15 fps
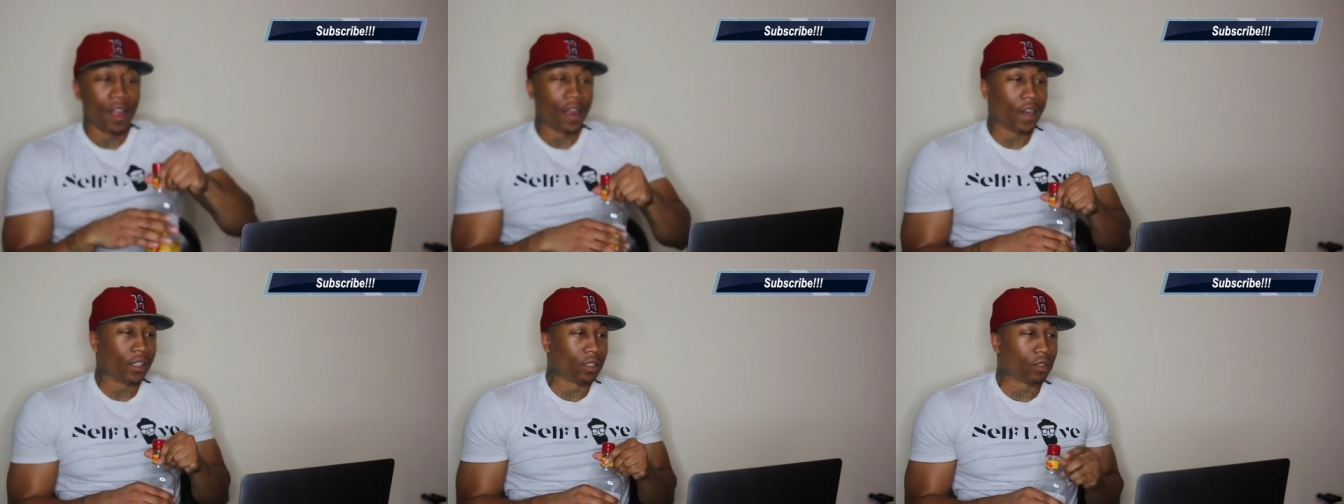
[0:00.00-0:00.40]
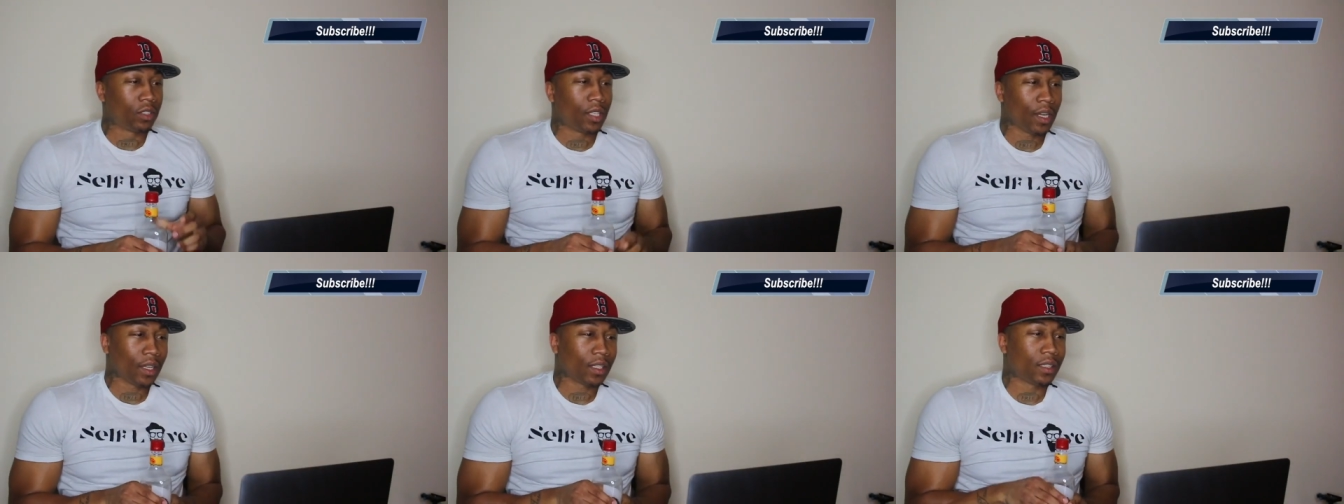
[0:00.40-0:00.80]
All right, so
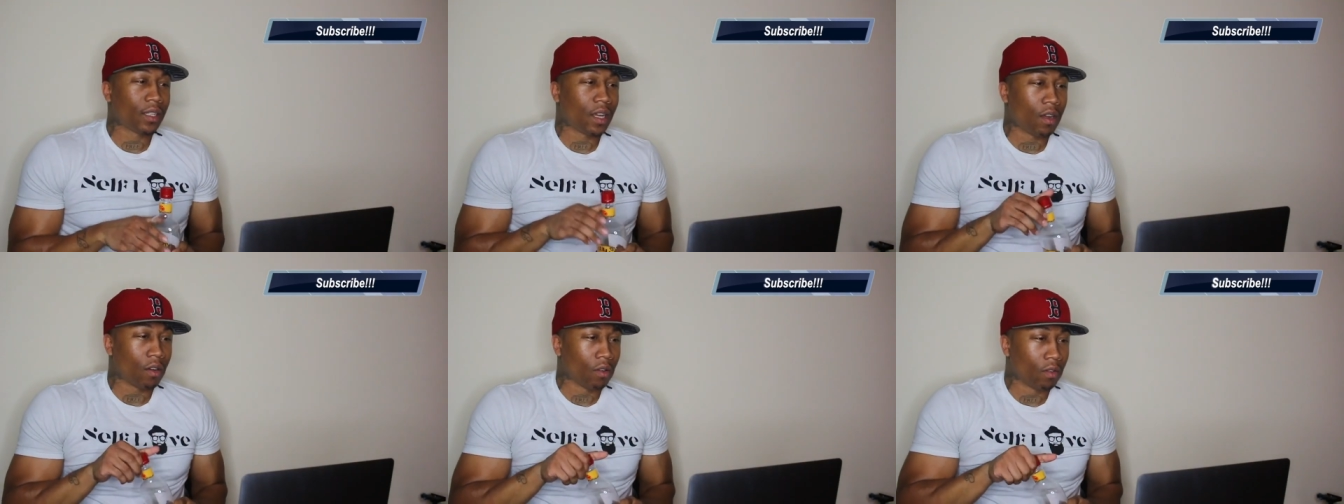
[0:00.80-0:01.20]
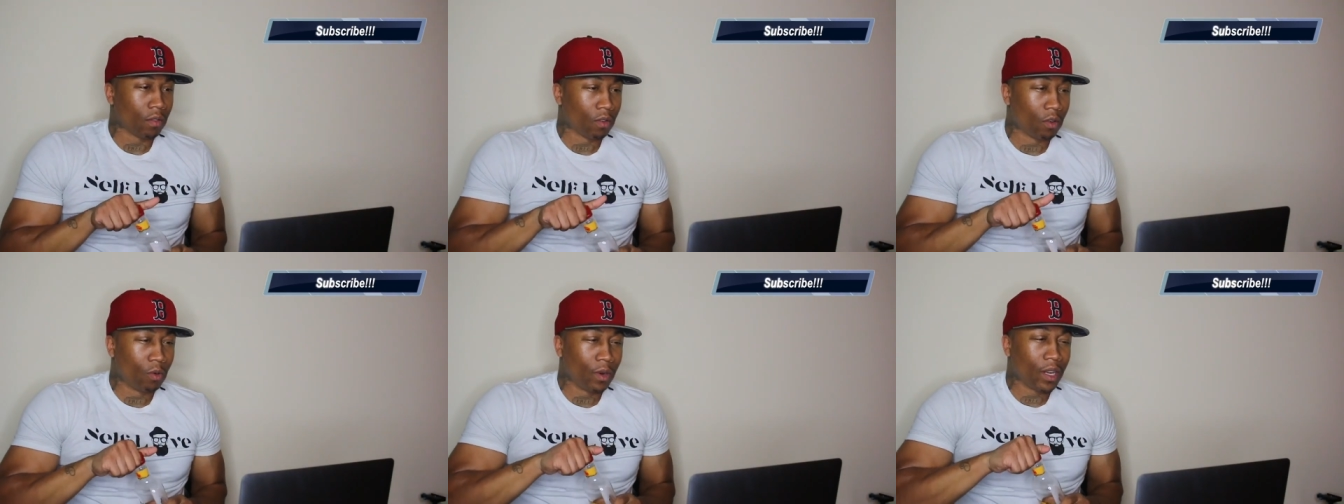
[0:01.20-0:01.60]
check this
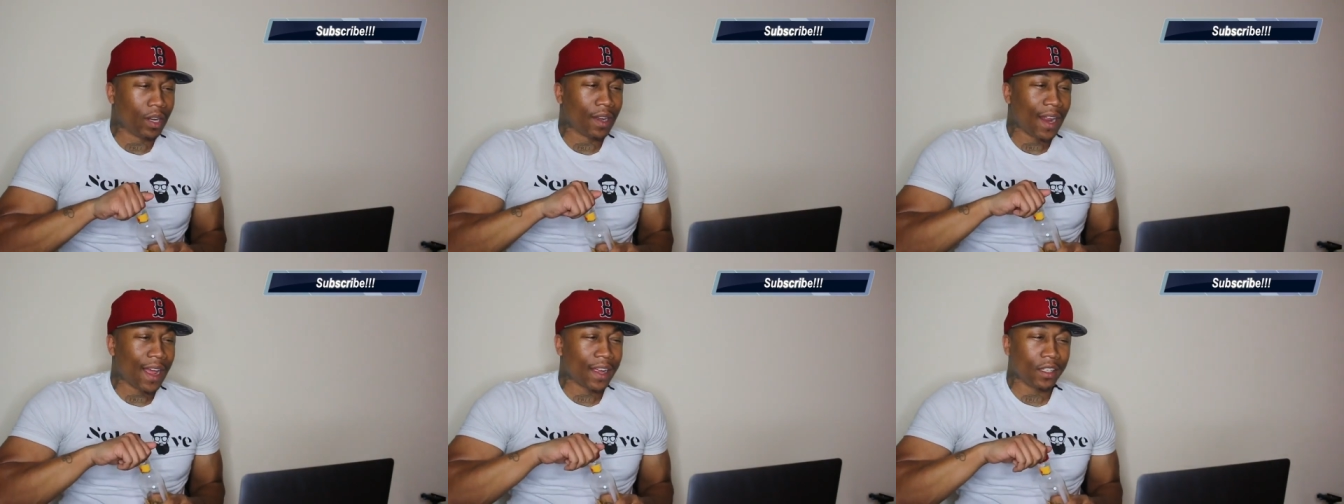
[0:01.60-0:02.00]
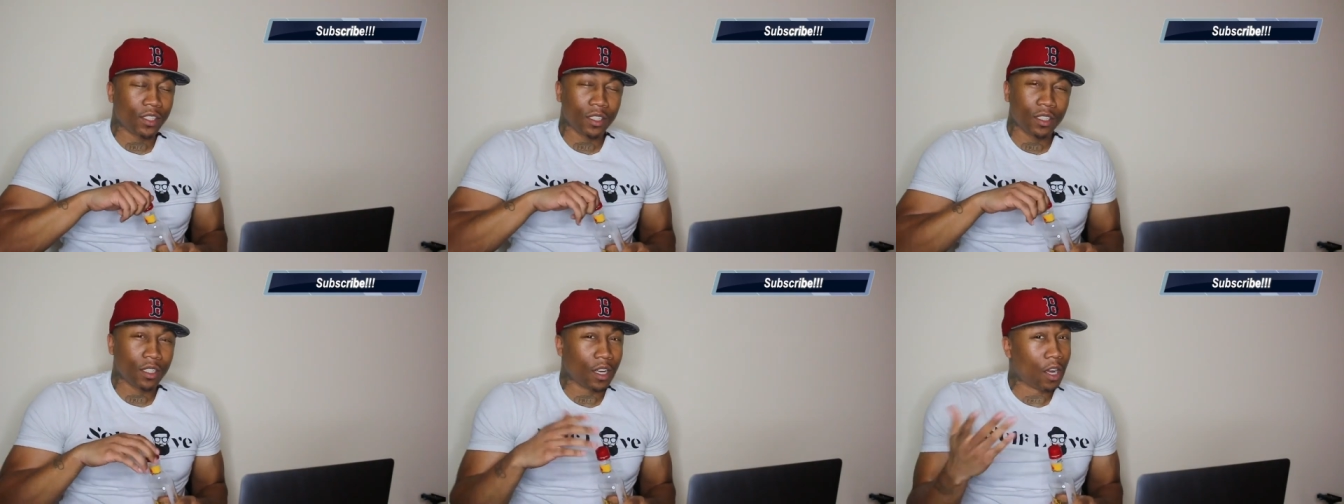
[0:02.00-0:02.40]
out. Queen
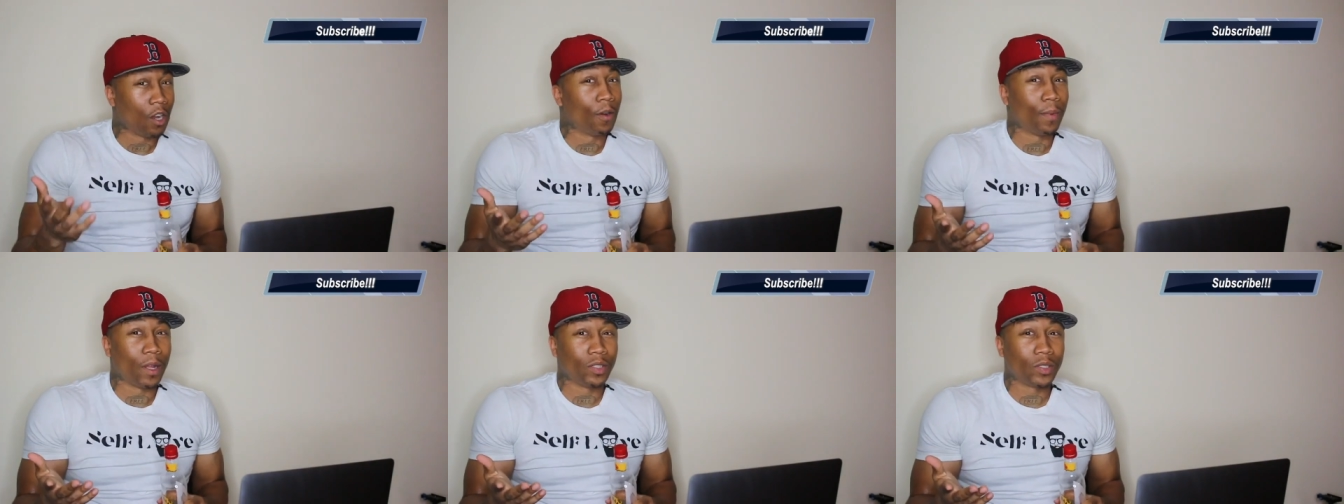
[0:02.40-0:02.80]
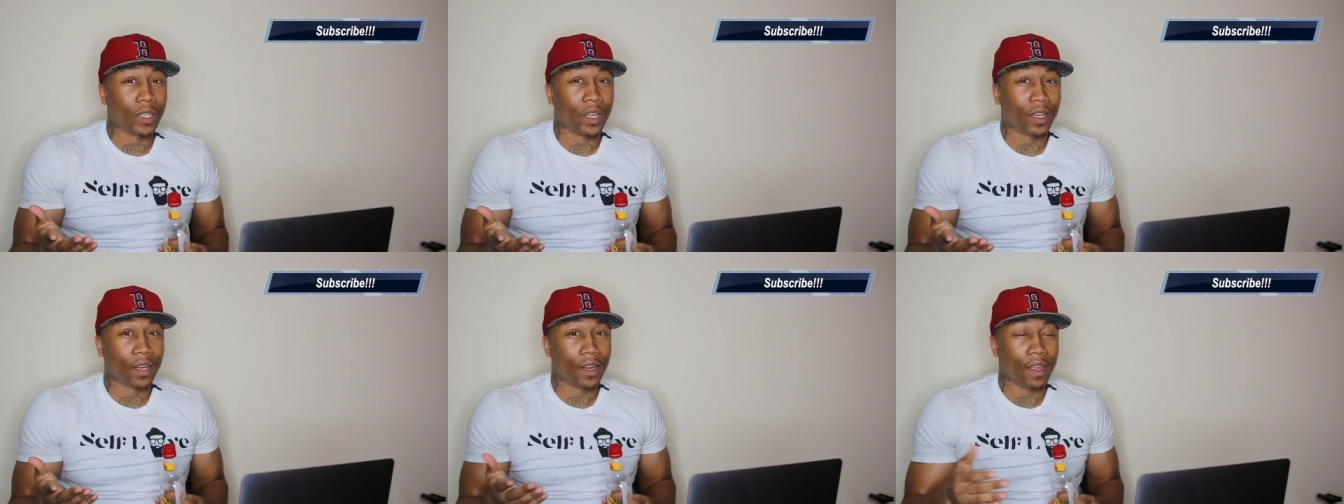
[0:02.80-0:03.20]
Naija, I hope I'm
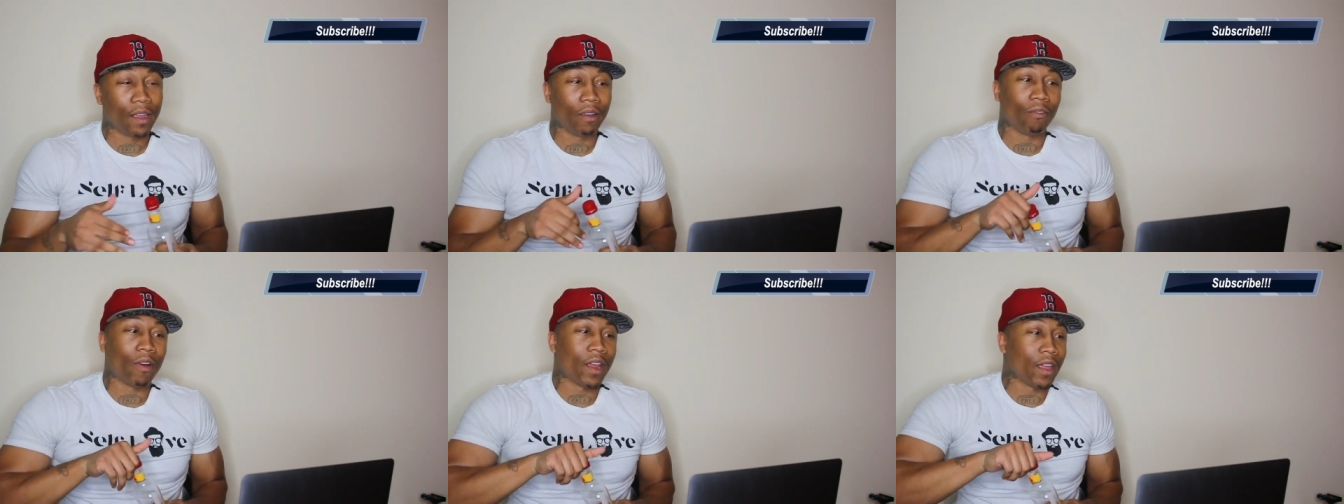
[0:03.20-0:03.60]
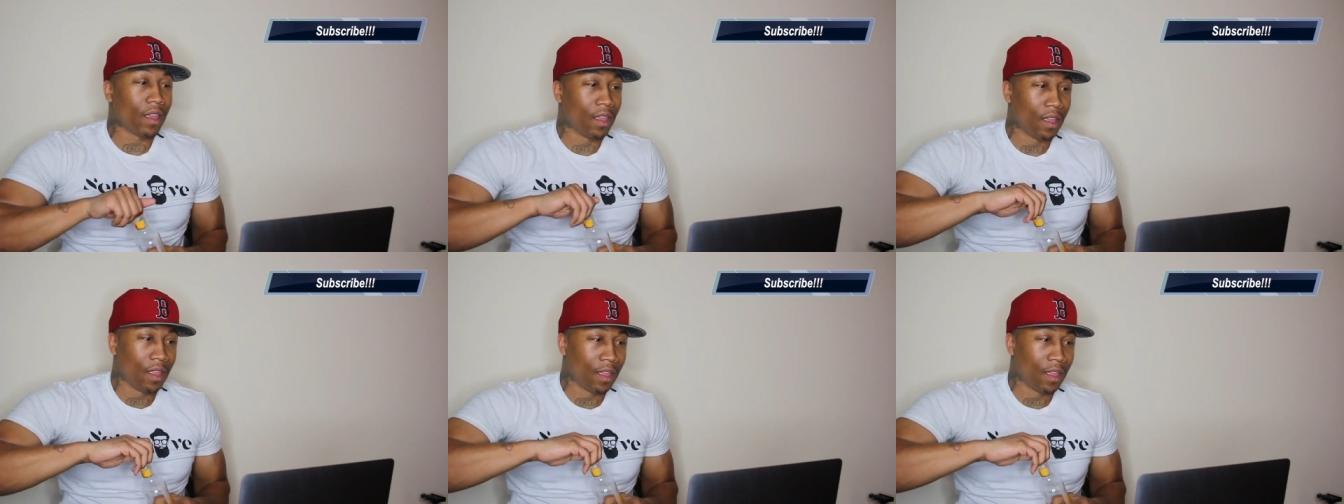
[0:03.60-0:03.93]
saying your name right.